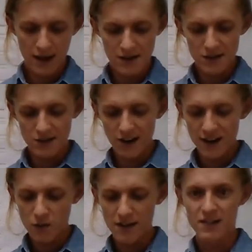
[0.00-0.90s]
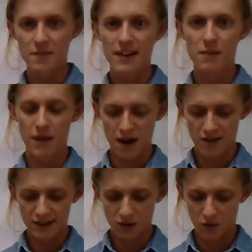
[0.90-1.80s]
In deciding whether to make a
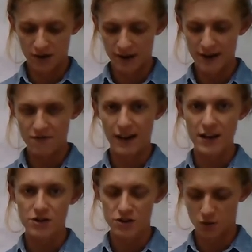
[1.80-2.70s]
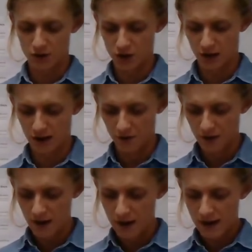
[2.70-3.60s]
parenting order in relation to a child,
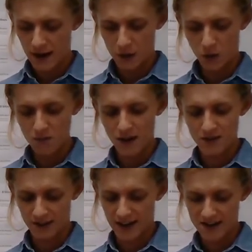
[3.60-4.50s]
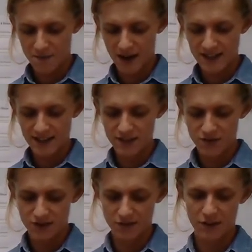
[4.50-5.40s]
the court must regard the best
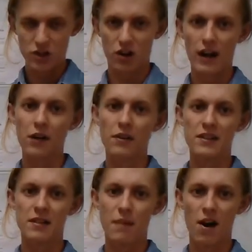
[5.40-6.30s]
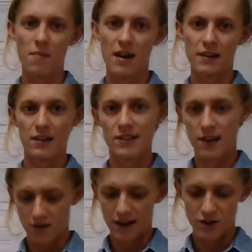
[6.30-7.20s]
interests of the child as the paramount
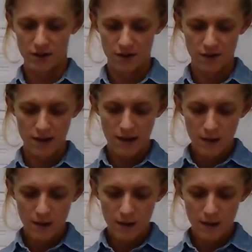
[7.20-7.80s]
consideration.